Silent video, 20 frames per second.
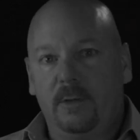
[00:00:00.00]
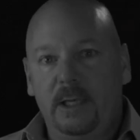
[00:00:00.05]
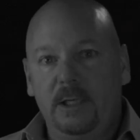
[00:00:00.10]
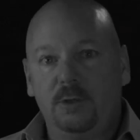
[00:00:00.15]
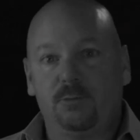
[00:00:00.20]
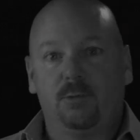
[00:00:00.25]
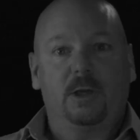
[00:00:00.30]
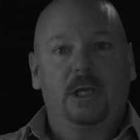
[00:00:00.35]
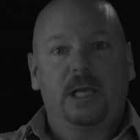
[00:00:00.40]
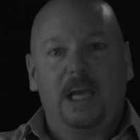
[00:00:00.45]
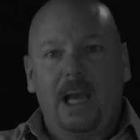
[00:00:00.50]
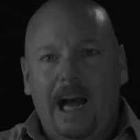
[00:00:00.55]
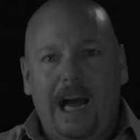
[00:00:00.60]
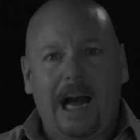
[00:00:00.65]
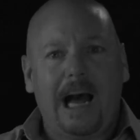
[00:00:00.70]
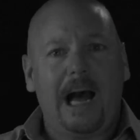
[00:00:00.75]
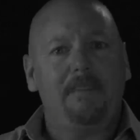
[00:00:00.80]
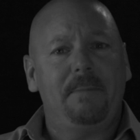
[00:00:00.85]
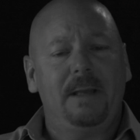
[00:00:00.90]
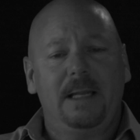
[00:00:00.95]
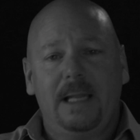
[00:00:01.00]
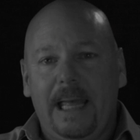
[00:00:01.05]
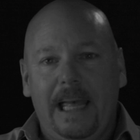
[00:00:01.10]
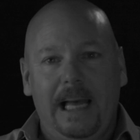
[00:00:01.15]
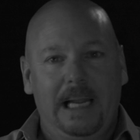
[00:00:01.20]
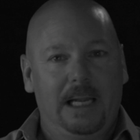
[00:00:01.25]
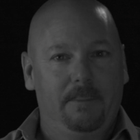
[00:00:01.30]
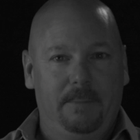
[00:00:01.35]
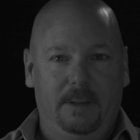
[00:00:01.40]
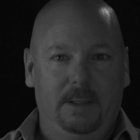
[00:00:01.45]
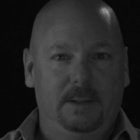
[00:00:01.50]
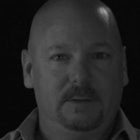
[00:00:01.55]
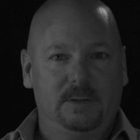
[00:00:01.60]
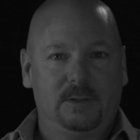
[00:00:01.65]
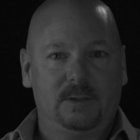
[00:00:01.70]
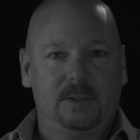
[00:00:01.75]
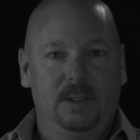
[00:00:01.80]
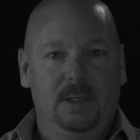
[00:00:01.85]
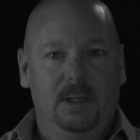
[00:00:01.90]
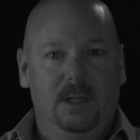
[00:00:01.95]
these were common
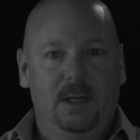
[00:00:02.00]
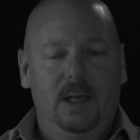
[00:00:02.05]
elements.